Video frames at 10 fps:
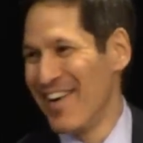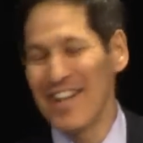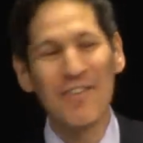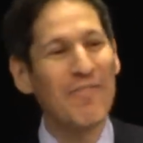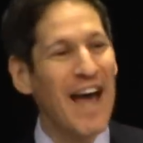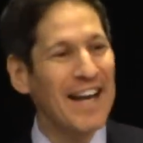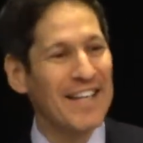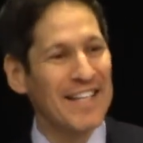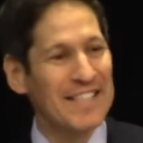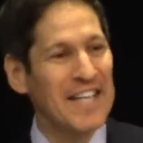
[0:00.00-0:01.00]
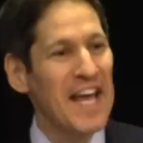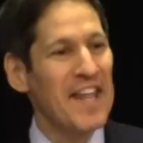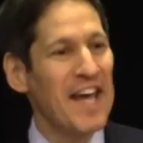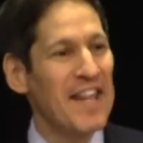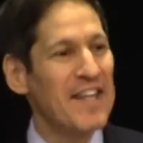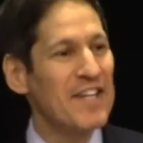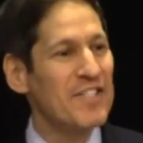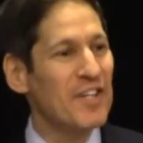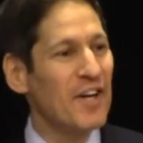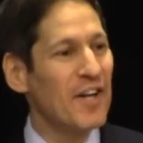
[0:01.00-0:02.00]
but the fact is that
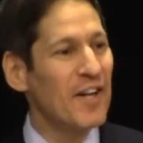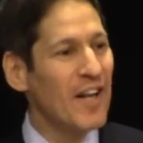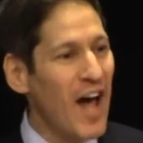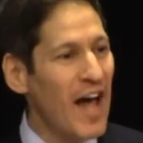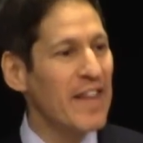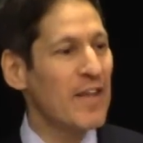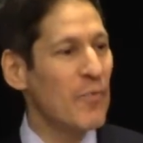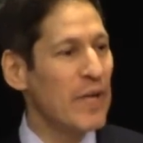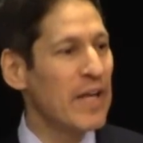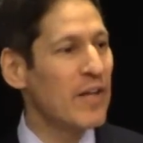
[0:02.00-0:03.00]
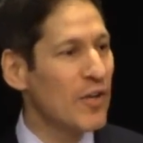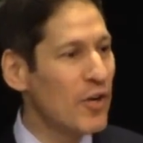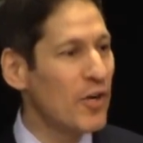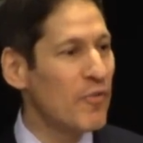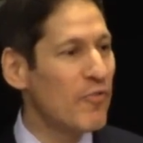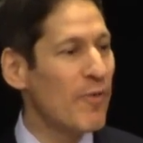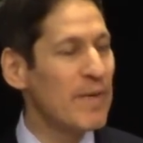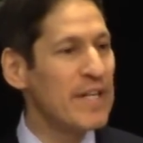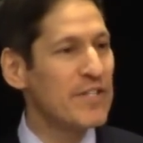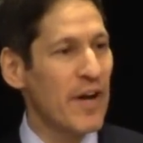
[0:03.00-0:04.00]
there's a lot that we can learn from
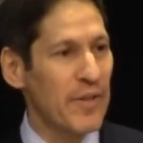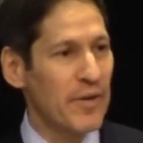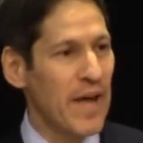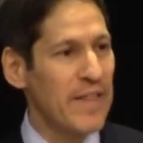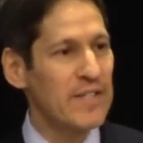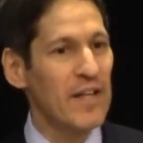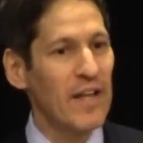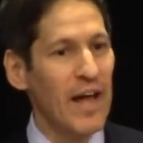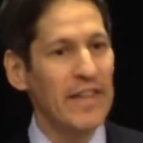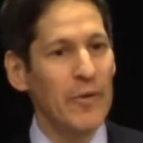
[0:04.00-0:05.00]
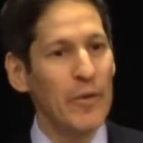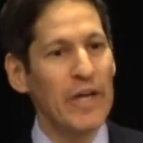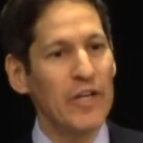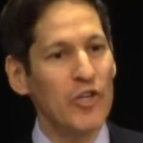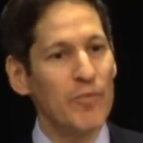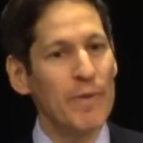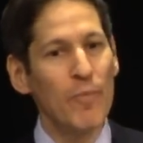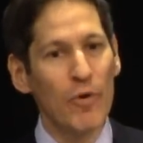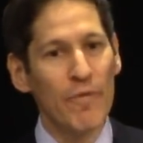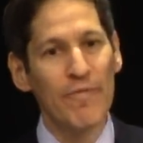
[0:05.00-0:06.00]
each other, and there's a lot that we can do to be
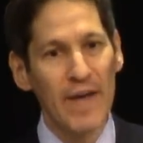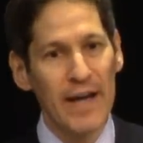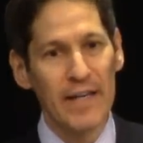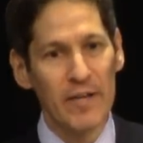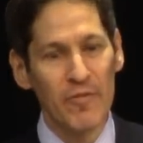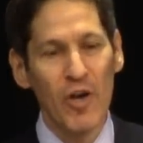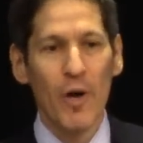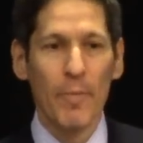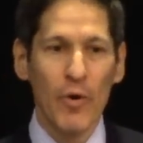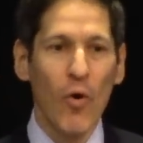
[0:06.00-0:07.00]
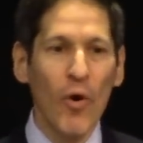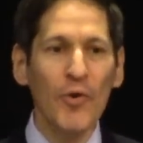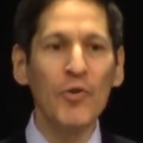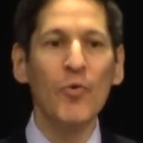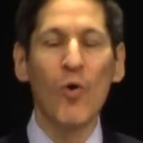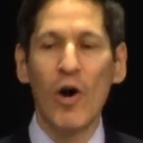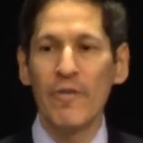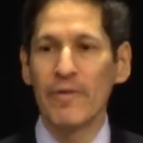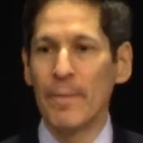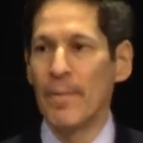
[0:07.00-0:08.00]
more effective. But all too
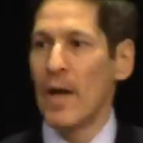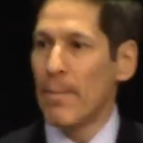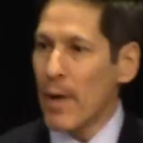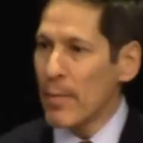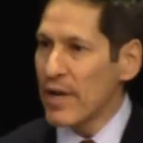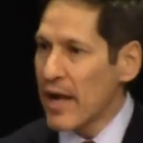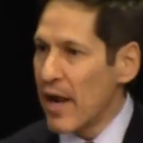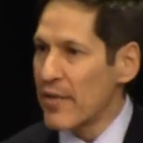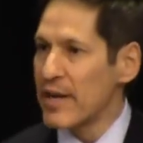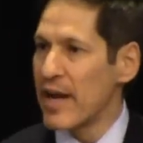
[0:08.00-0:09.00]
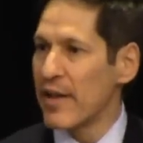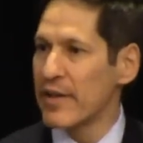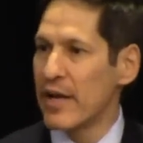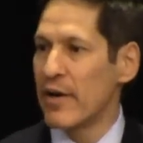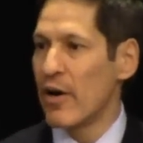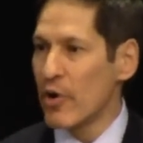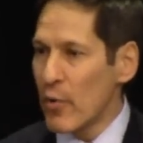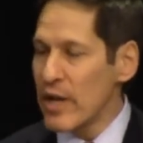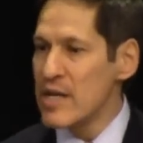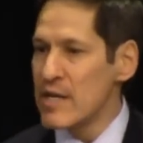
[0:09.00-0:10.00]
often, public health and healthcare are
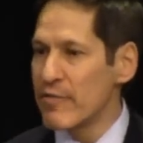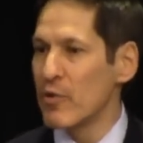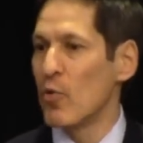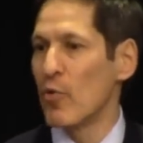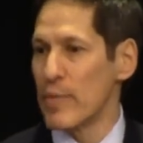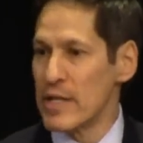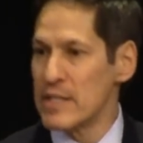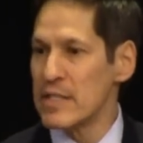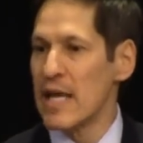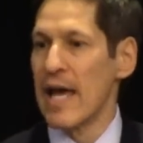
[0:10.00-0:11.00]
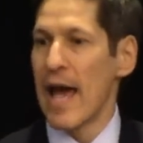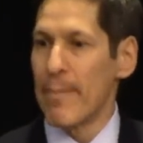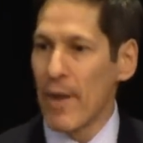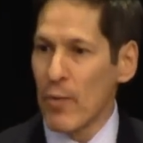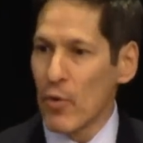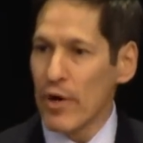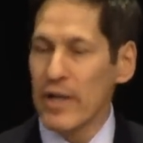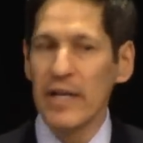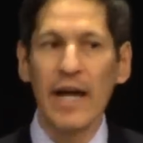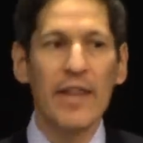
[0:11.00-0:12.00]
going in different orbits. And by working
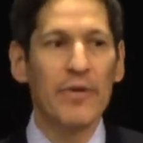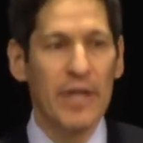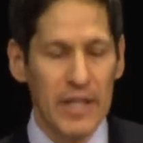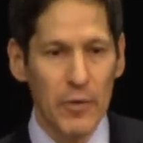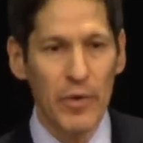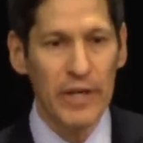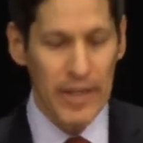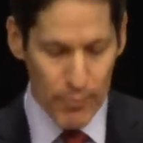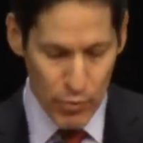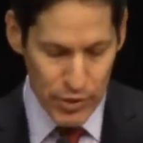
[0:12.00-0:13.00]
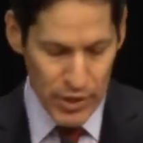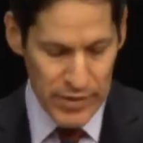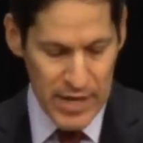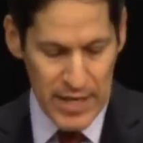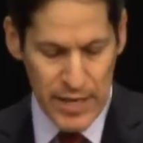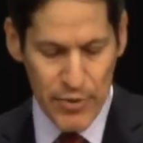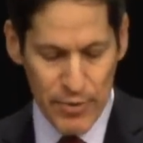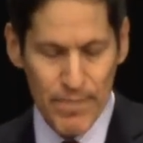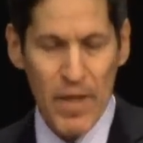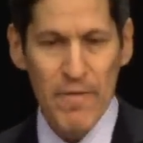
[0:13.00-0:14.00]
together, I think we can get more done than either
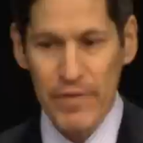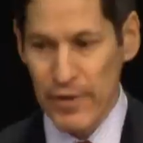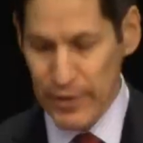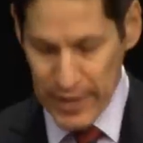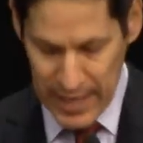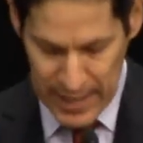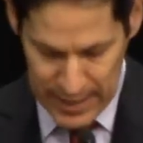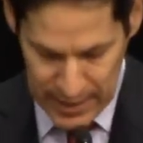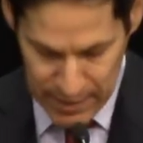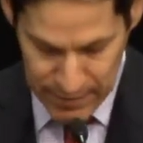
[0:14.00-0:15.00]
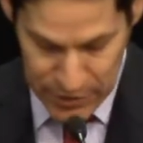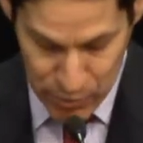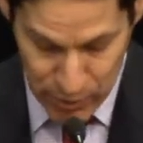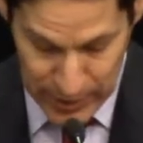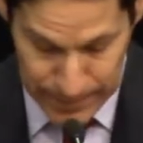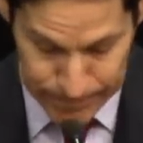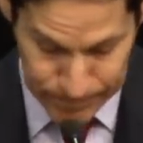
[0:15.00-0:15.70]
field can individually.